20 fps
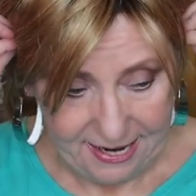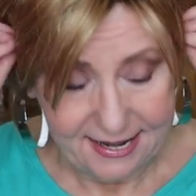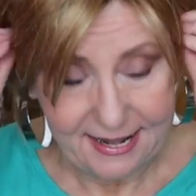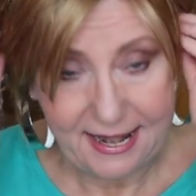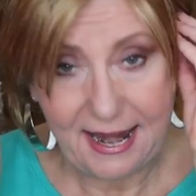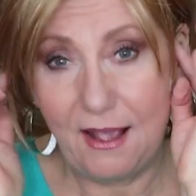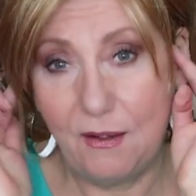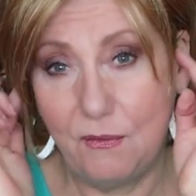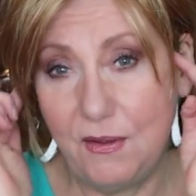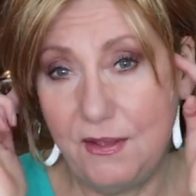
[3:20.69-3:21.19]

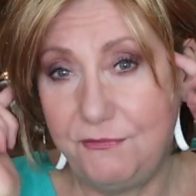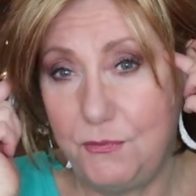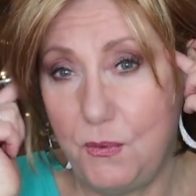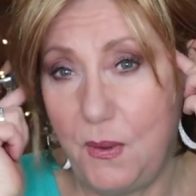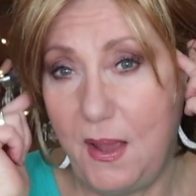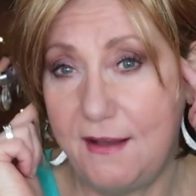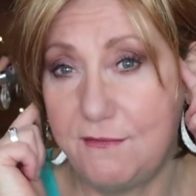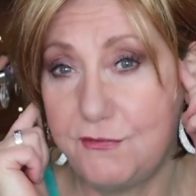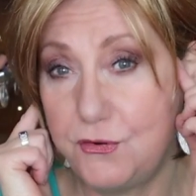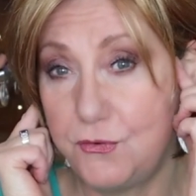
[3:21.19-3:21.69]
Now, if you
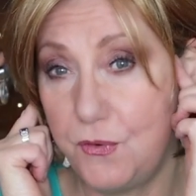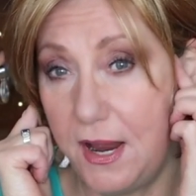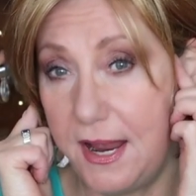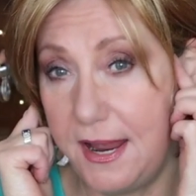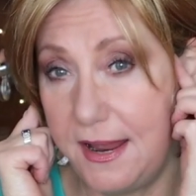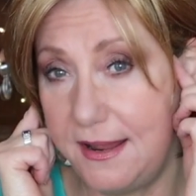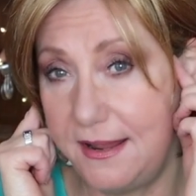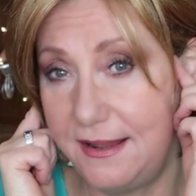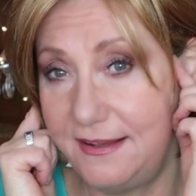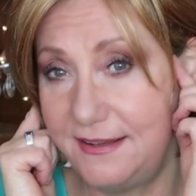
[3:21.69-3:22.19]
have
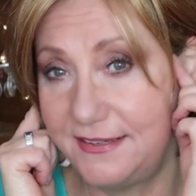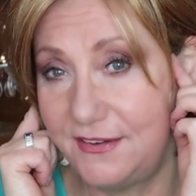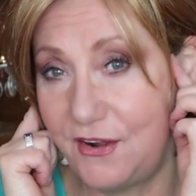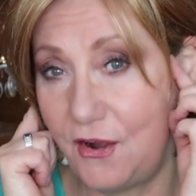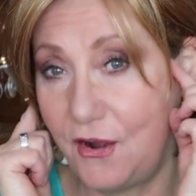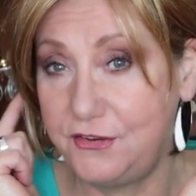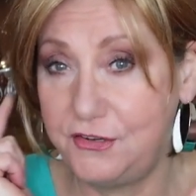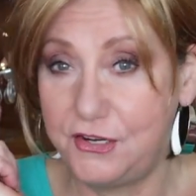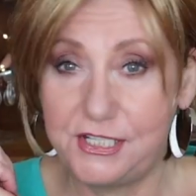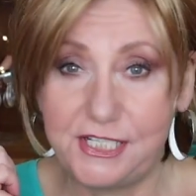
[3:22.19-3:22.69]
gray
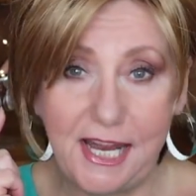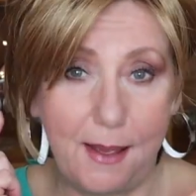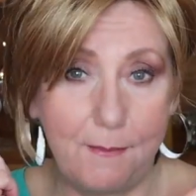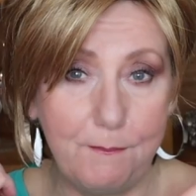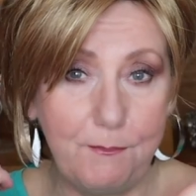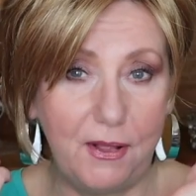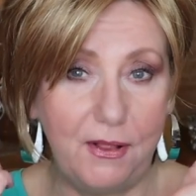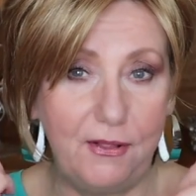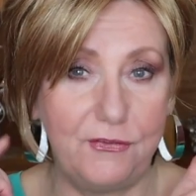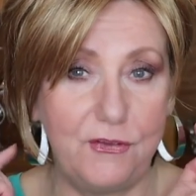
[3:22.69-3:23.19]
on your
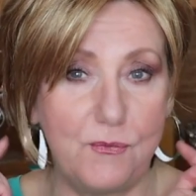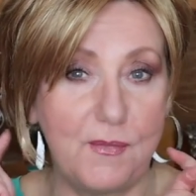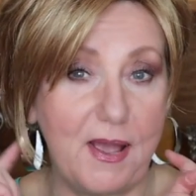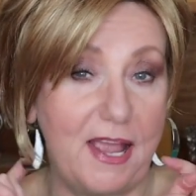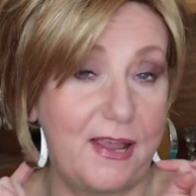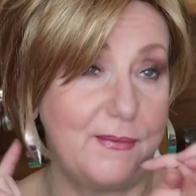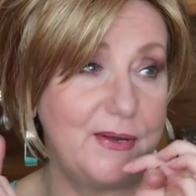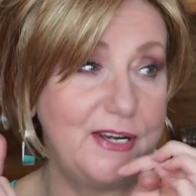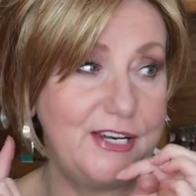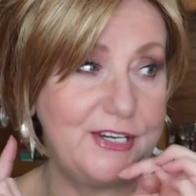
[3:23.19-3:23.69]
temple, you
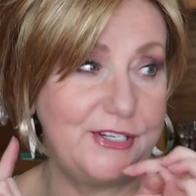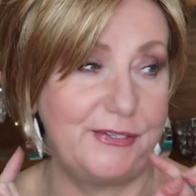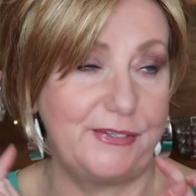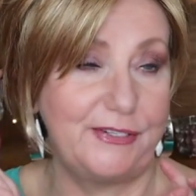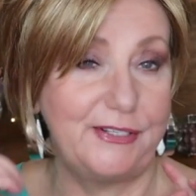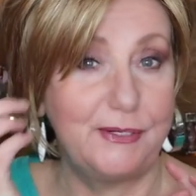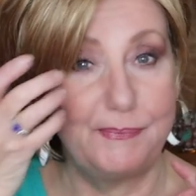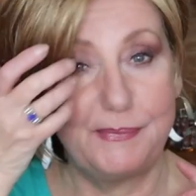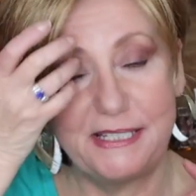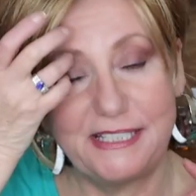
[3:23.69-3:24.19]
might want to do a
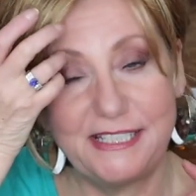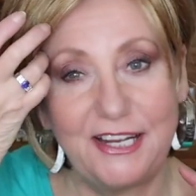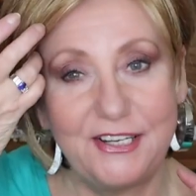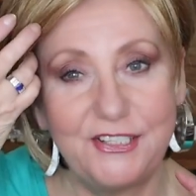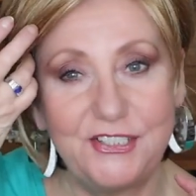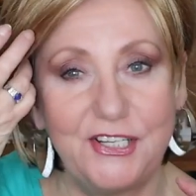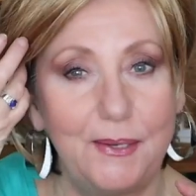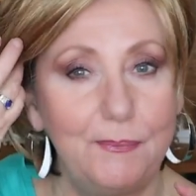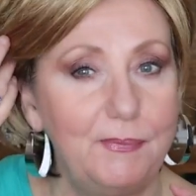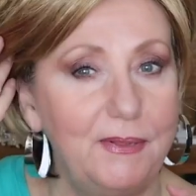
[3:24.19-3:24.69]
little bit
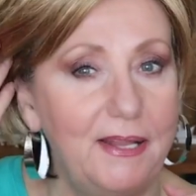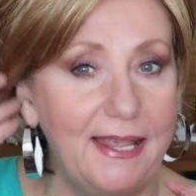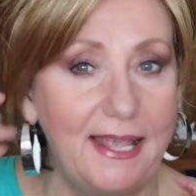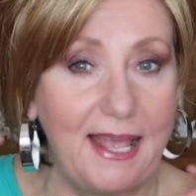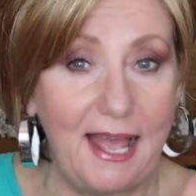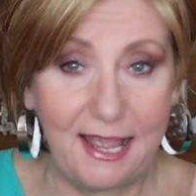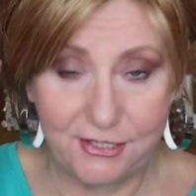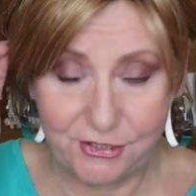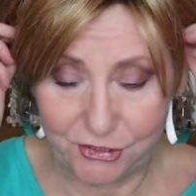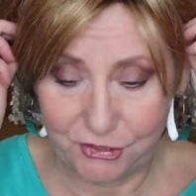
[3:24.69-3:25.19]
touch up like
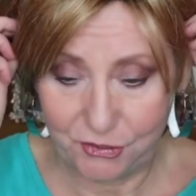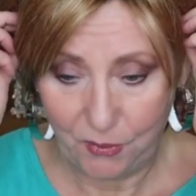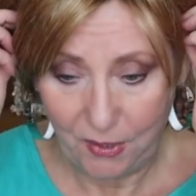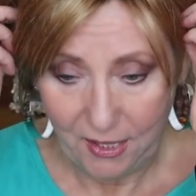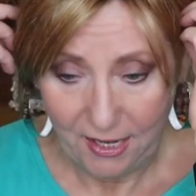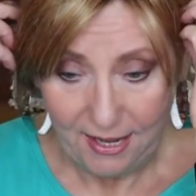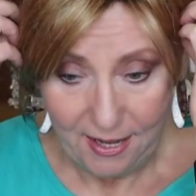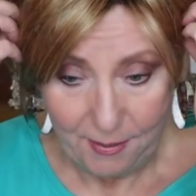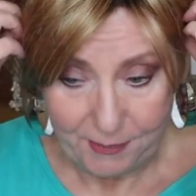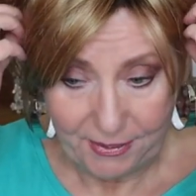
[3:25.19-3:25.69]
I do,
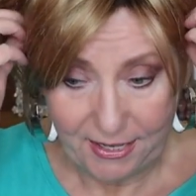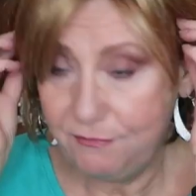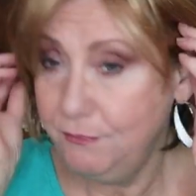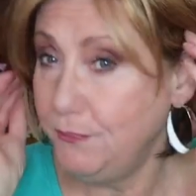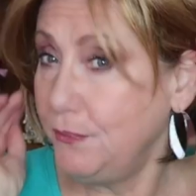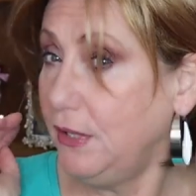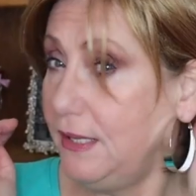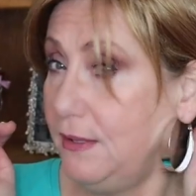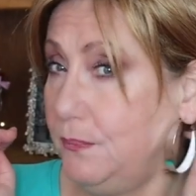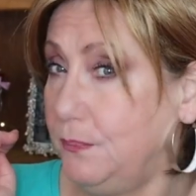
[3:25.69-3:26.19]
but I've
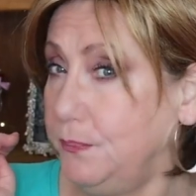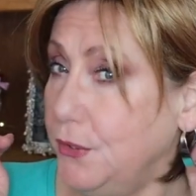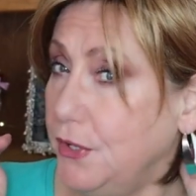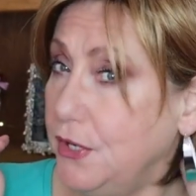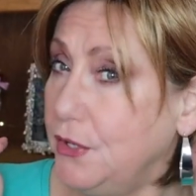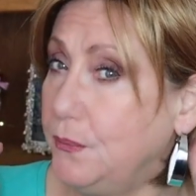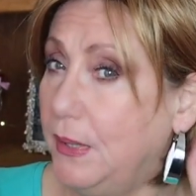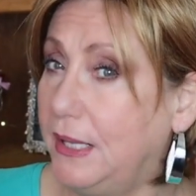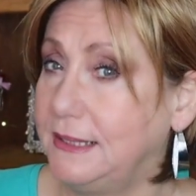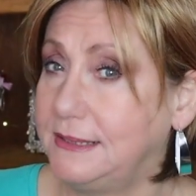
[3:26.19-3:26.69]
really
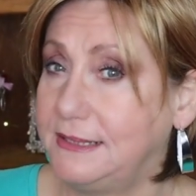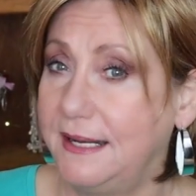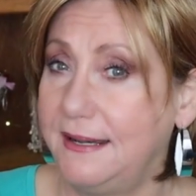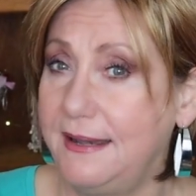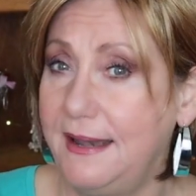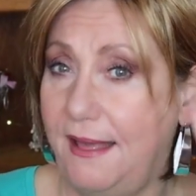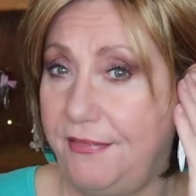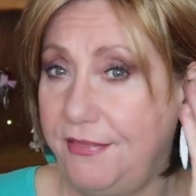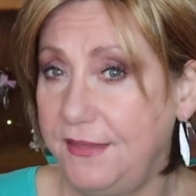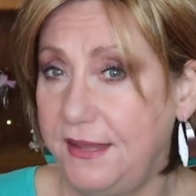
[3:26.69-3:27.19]
pretty well done
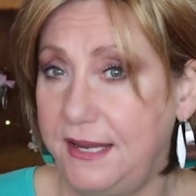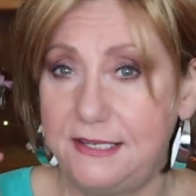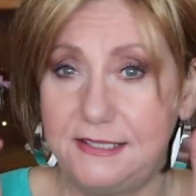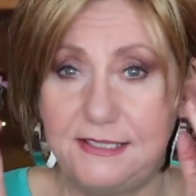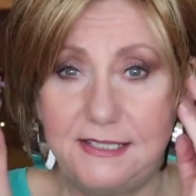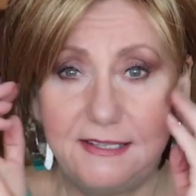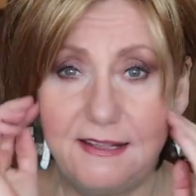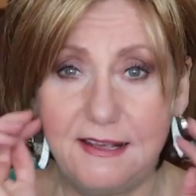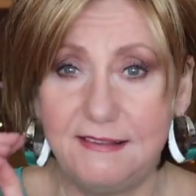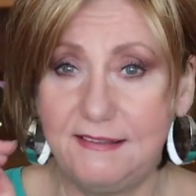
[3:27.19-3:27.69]
nothing
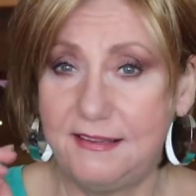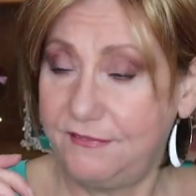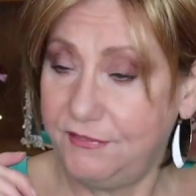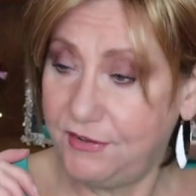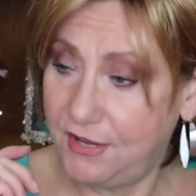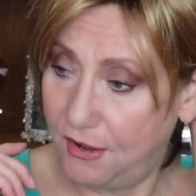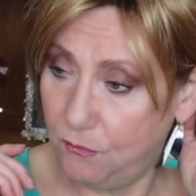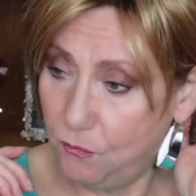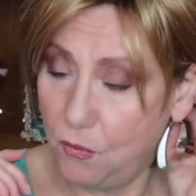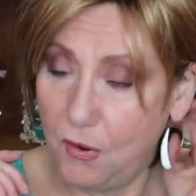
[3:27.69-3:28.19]
to this. I've
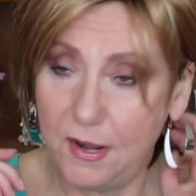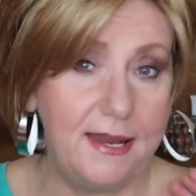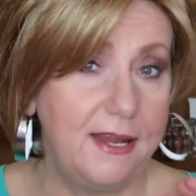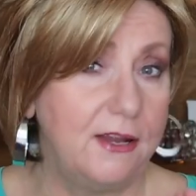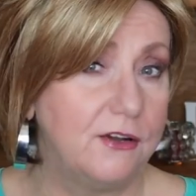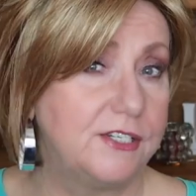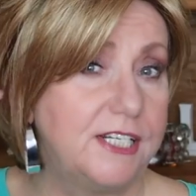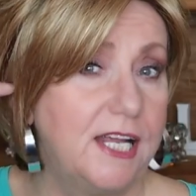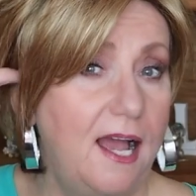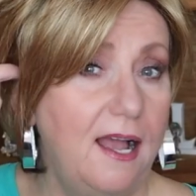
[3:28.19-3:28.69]
got one
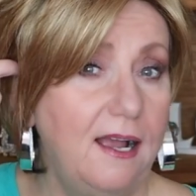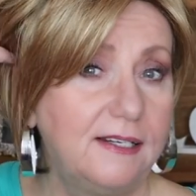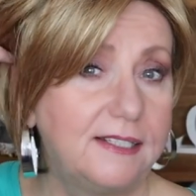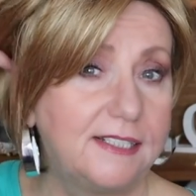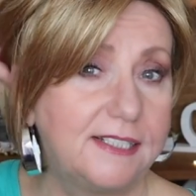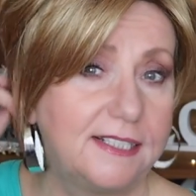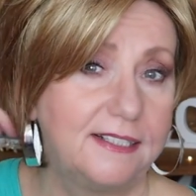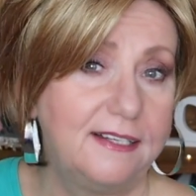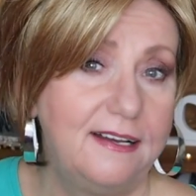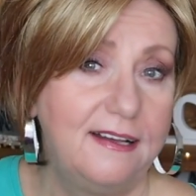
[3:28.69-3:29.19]
ear
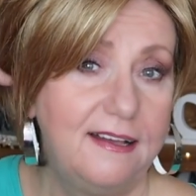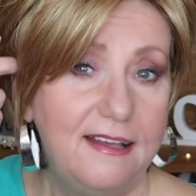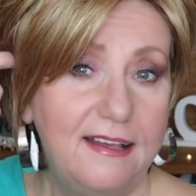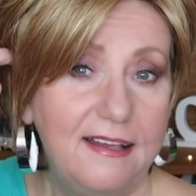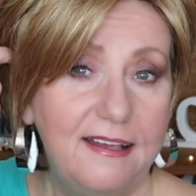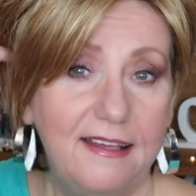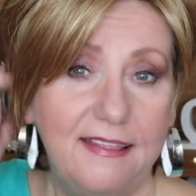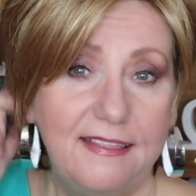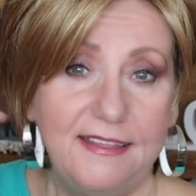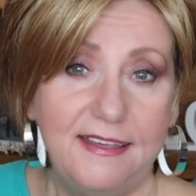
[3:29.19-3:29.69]
tucked,
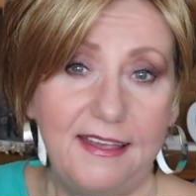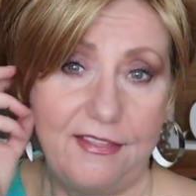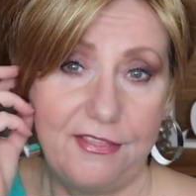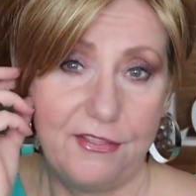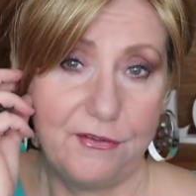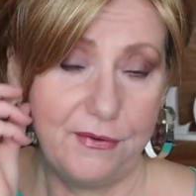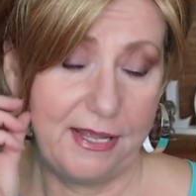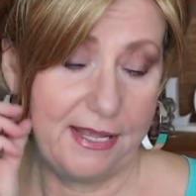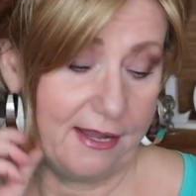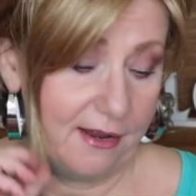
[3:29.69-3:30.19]
the
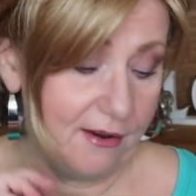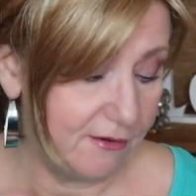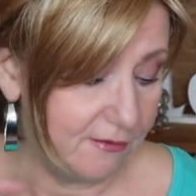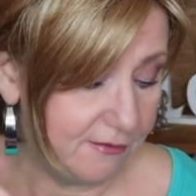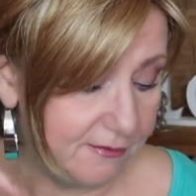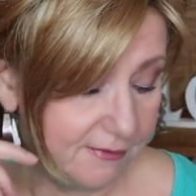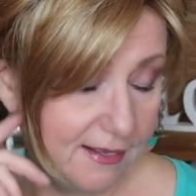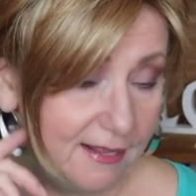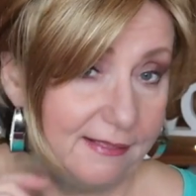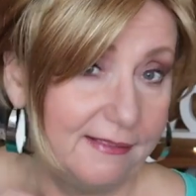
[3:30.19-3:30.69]
other
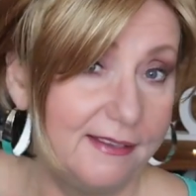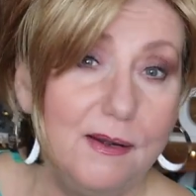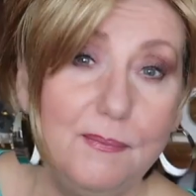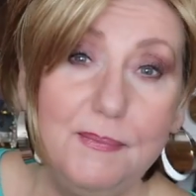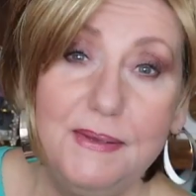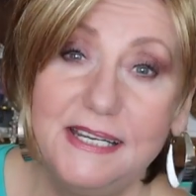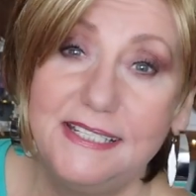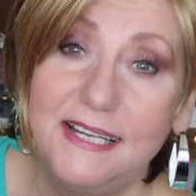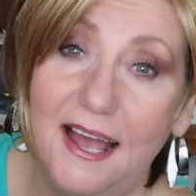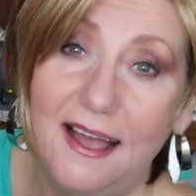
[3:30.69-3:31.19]
ear a little
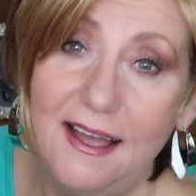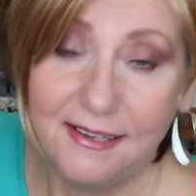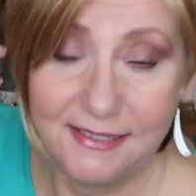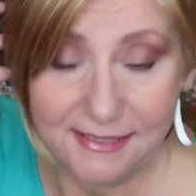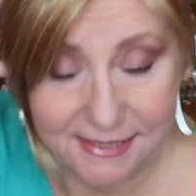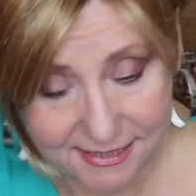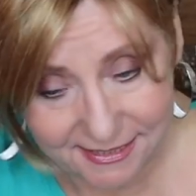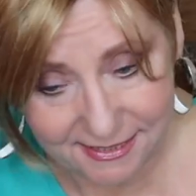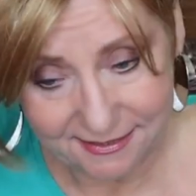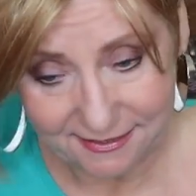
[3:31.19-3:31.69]
bit
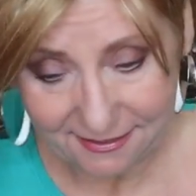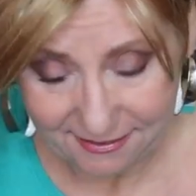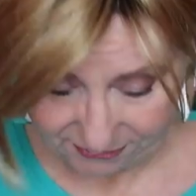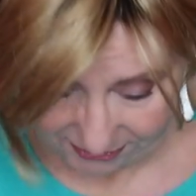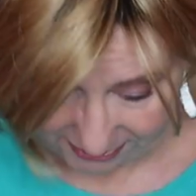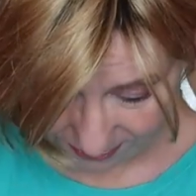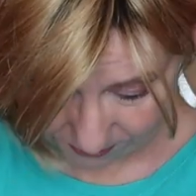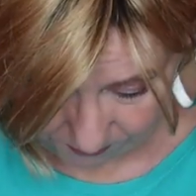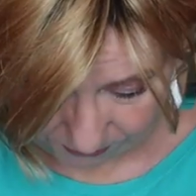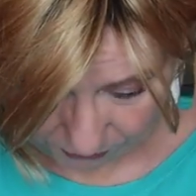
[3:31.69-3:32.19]
tucked. I've
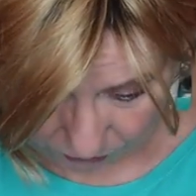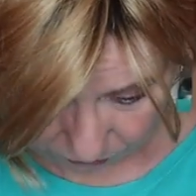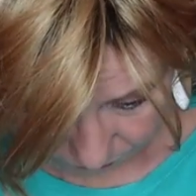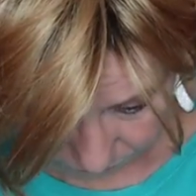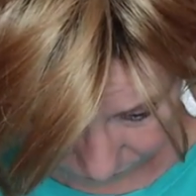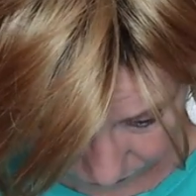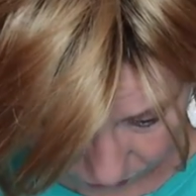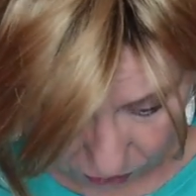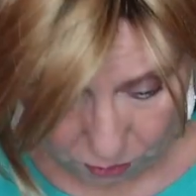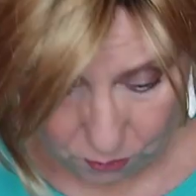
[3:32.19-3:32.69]
got them both
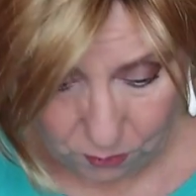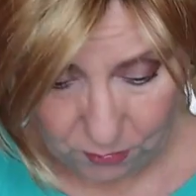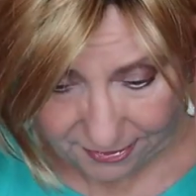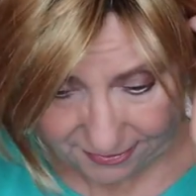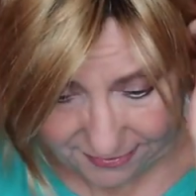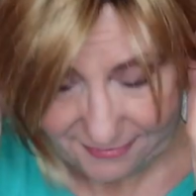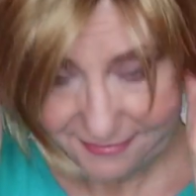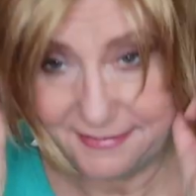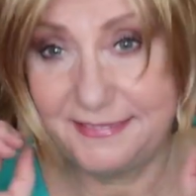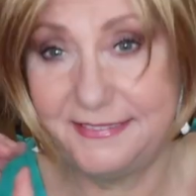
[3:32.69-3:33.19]

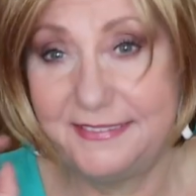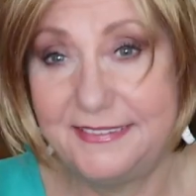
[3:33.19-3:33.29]
forward.